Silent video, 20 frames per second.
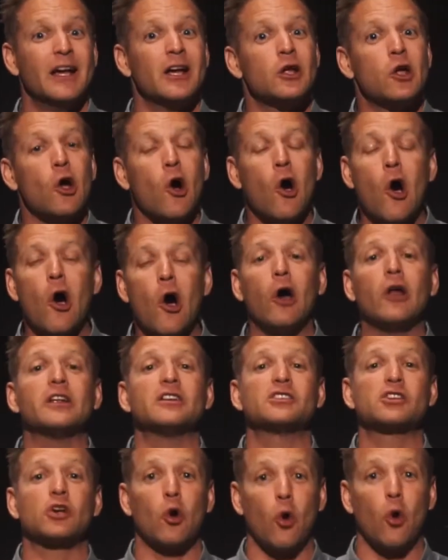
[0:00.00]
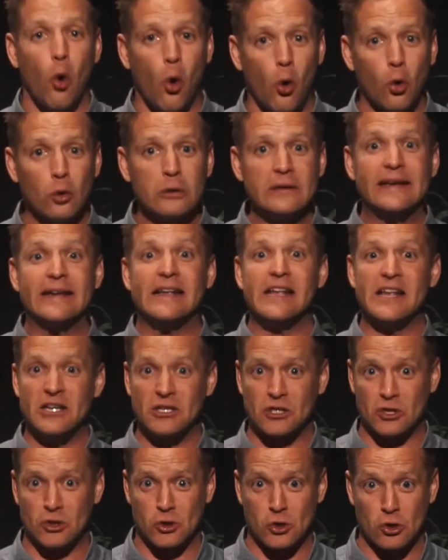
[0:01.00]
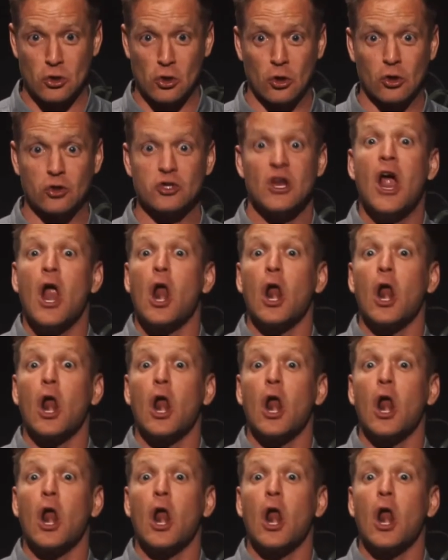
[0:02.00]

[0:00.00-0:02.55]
God is calling His church,